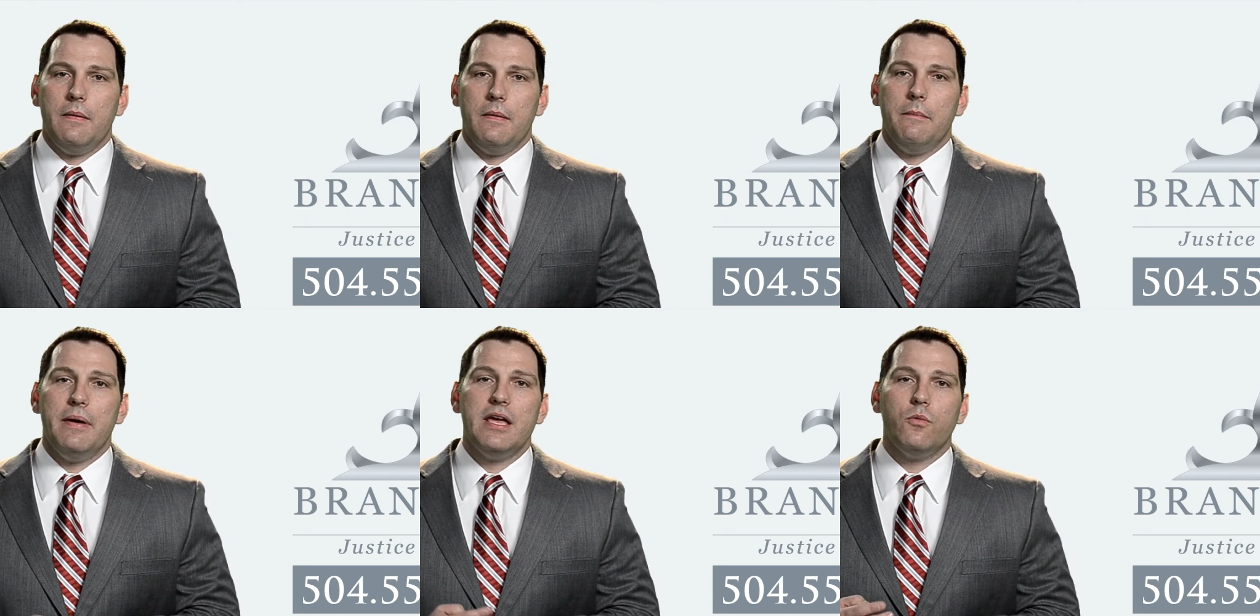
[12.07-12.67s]

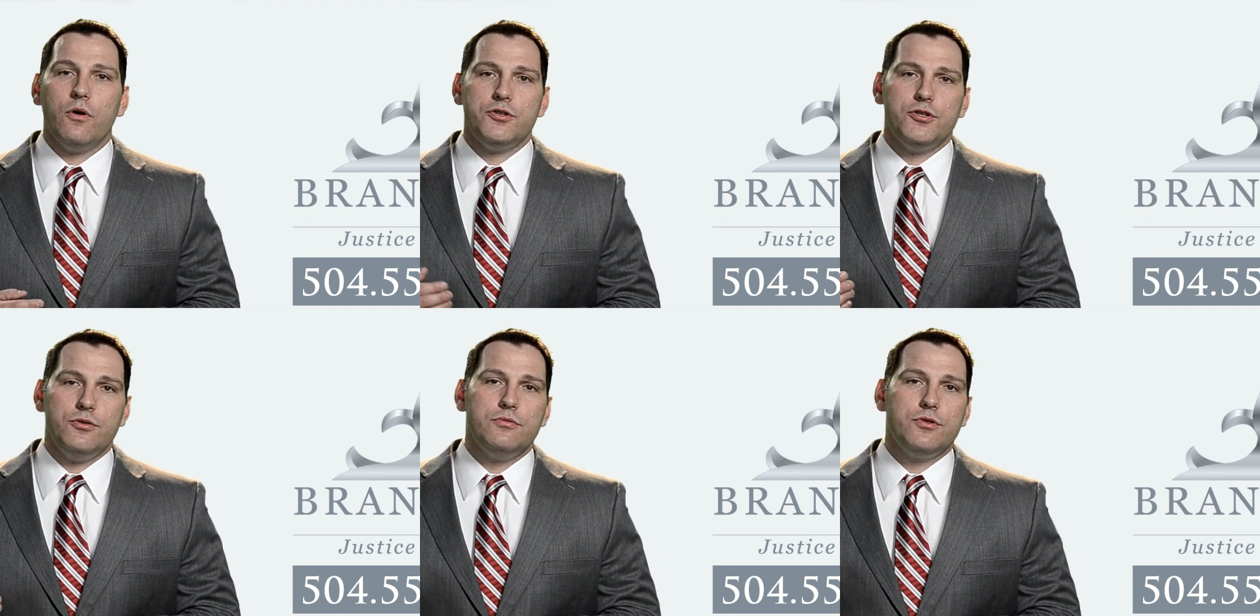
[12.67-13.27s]
may want
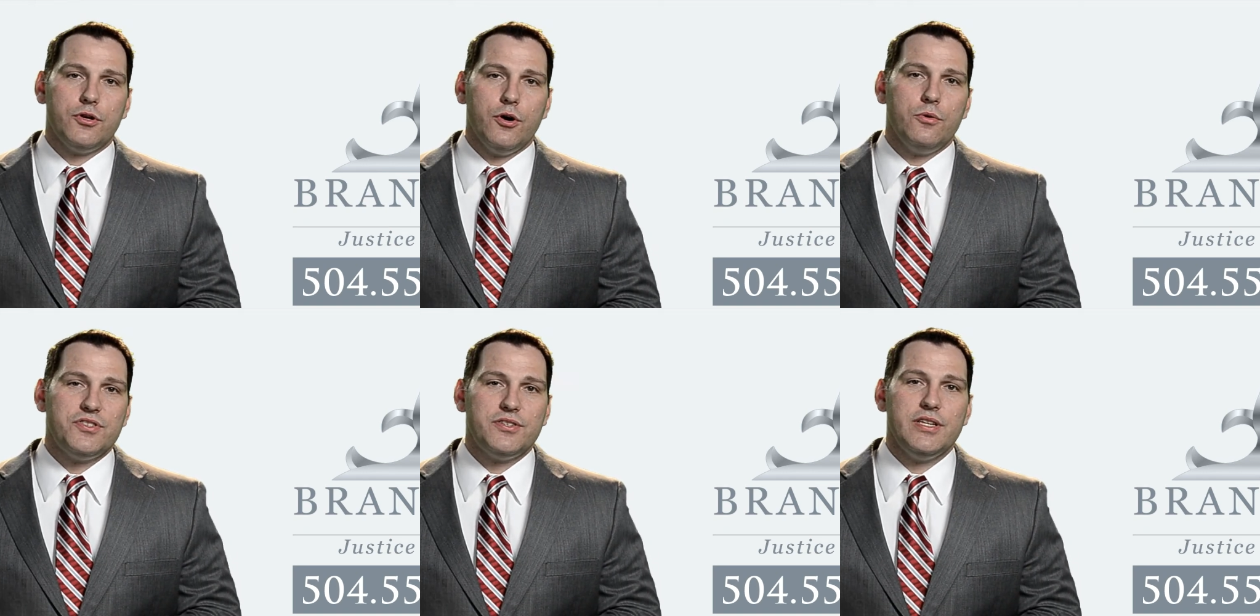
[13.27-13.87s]
you to go
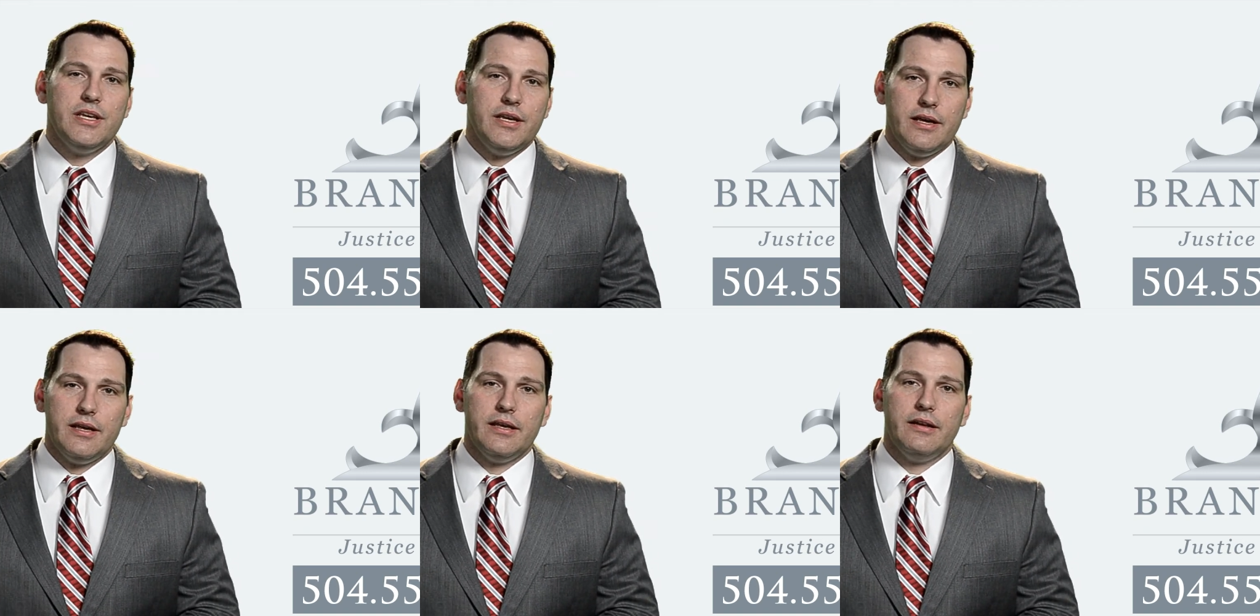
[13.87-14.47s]
see
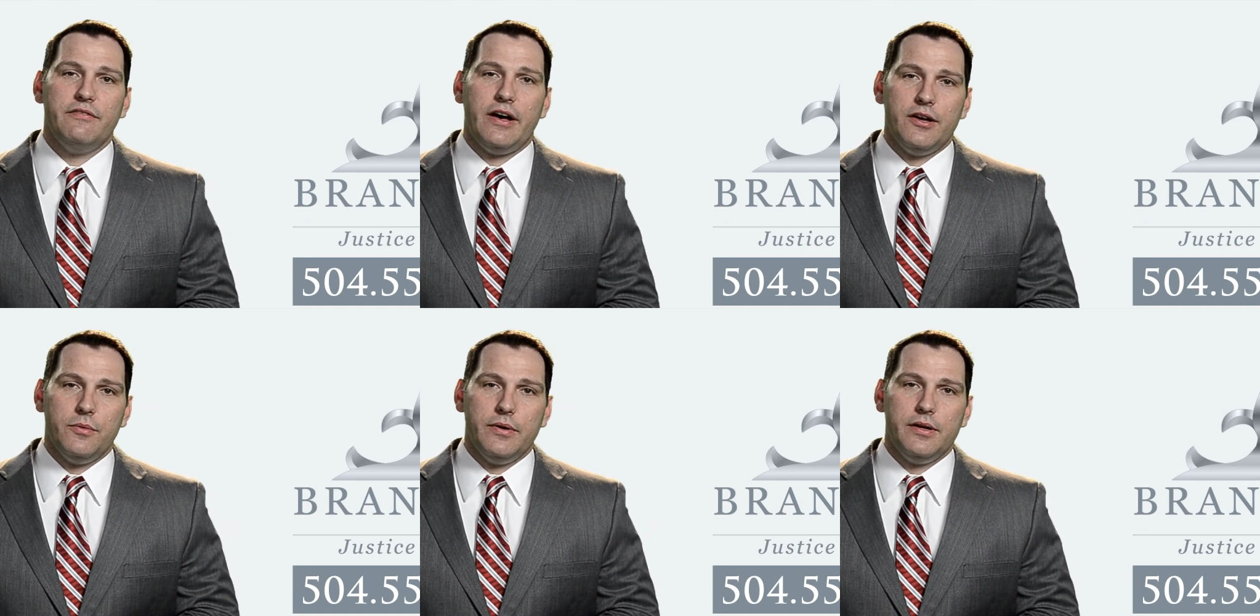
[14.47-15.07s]
and get
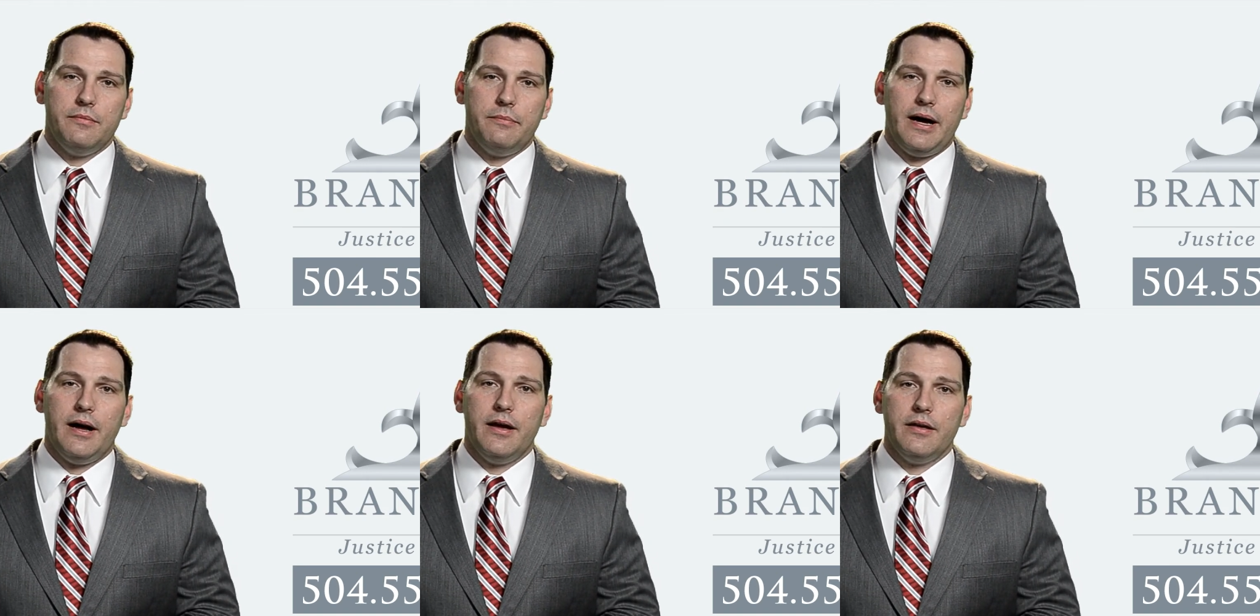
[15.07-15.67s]
evaluated
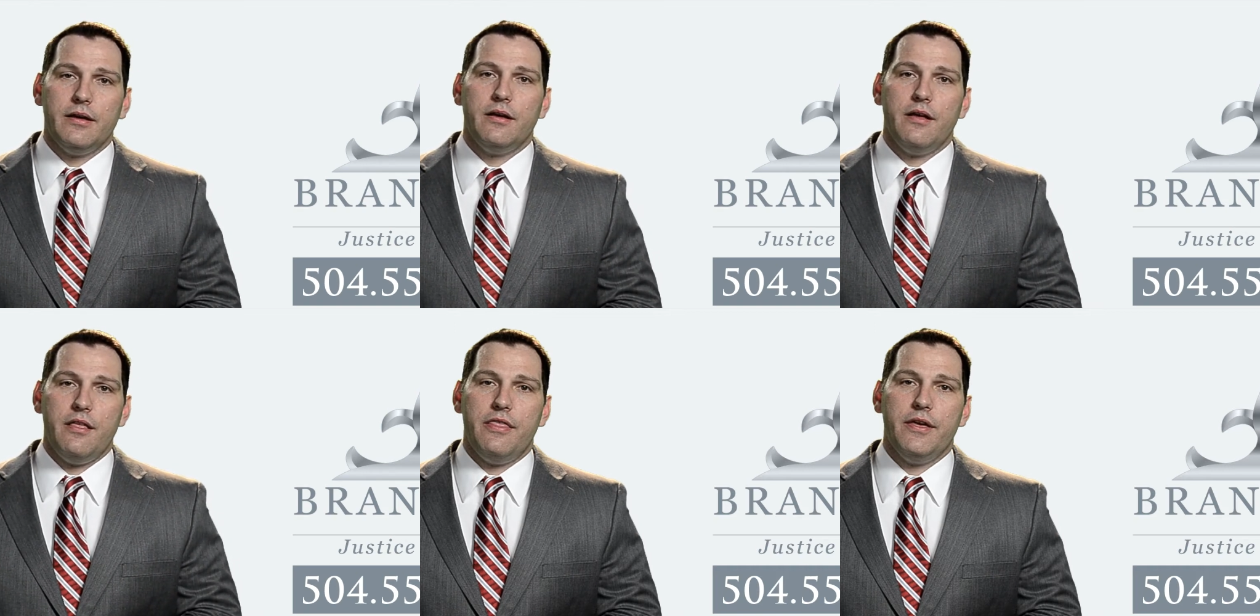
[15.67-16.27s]
by
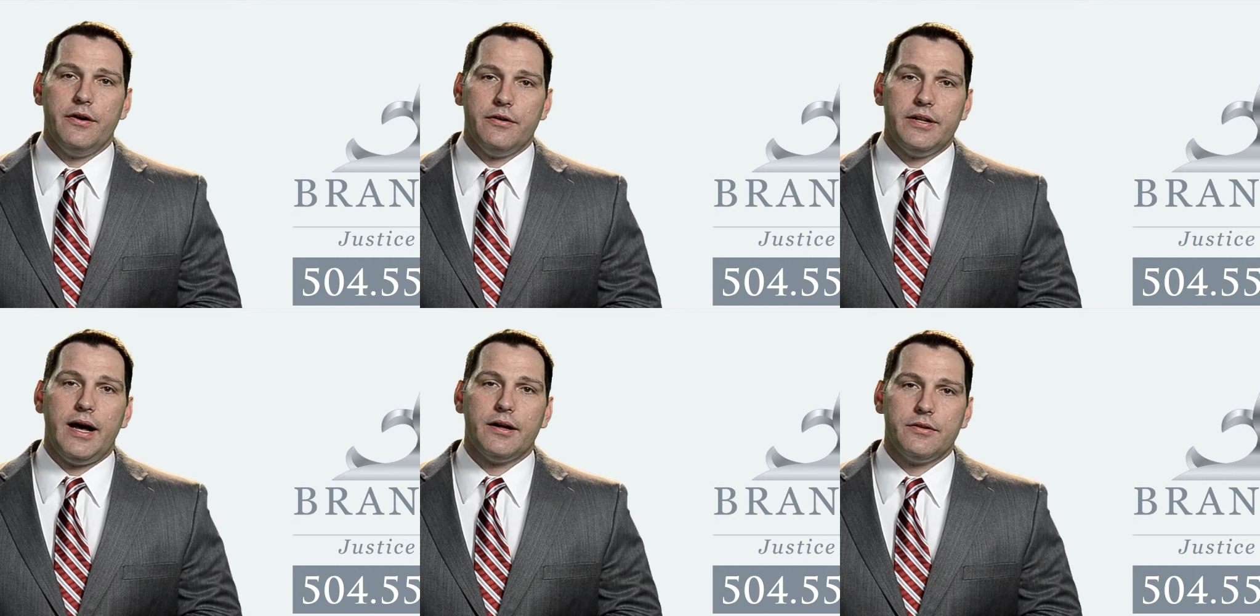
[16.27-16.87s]
their
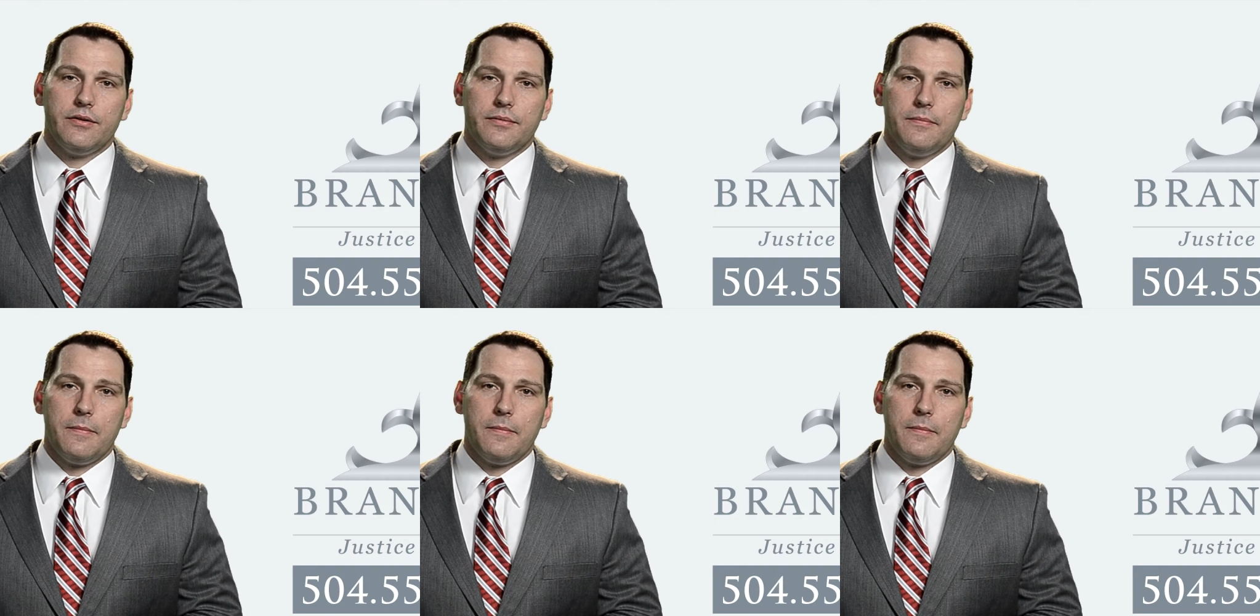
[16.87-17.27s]
doctor.